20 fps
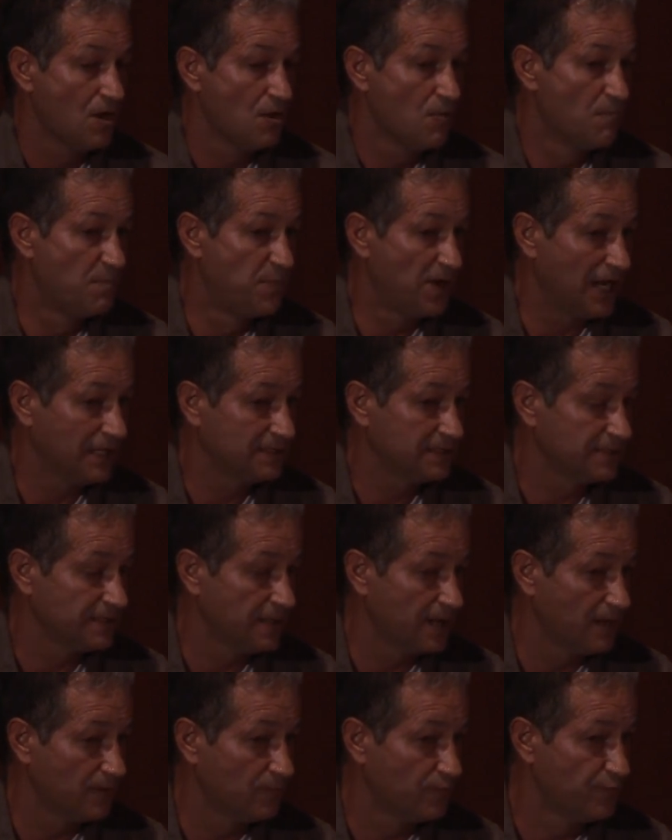But
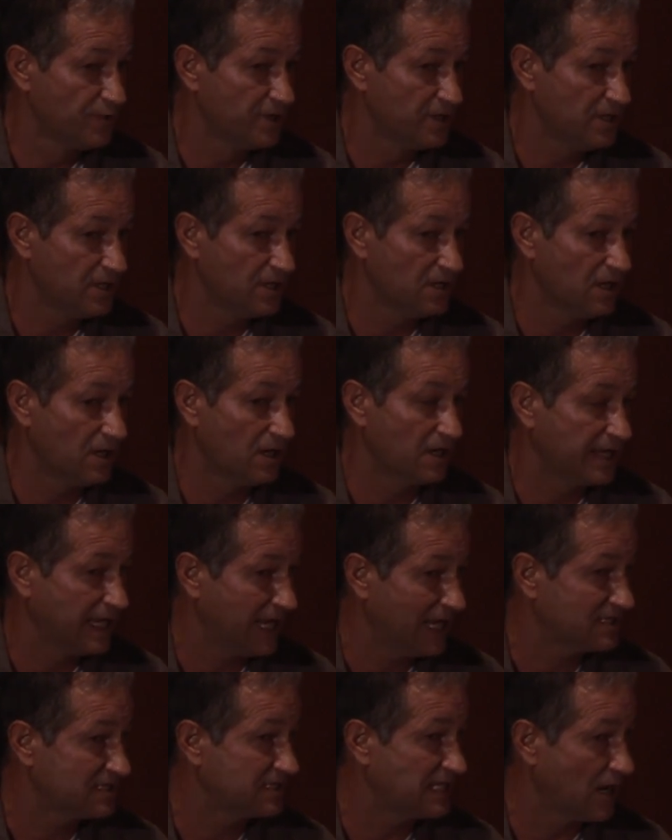we cast